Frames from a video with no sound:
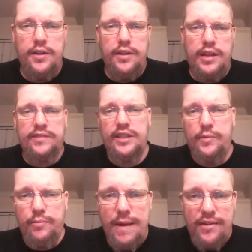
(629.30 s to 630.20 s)
That scene
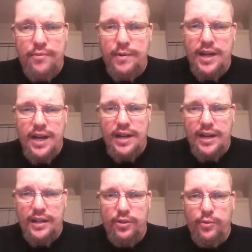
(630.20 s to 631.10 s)
with Matthew
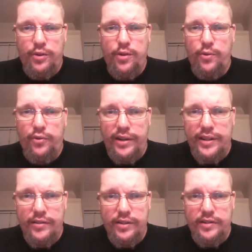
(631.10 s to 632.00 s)
McConaughey doing coke right
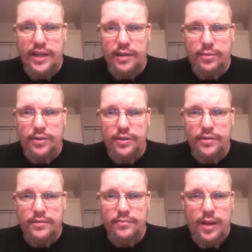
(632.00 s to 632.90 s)
there at the table,
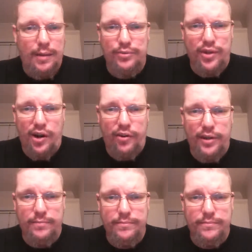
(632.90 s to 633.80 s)
I'm sorry.
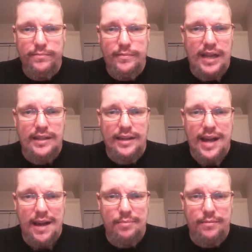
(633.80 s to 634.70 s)
That didn't
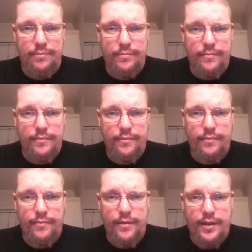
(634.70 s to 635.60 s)
happen.
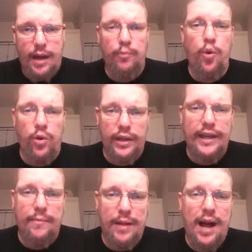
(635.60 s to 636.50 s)
I'm
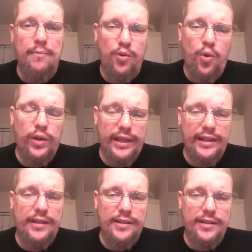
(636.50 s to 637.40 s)

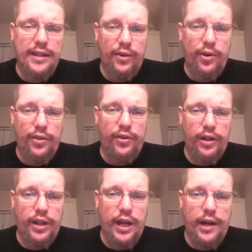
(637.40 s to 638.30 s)
calling the author
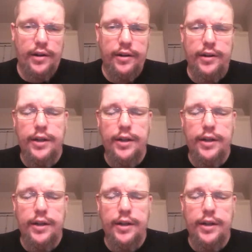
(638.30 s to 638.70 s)
a liar.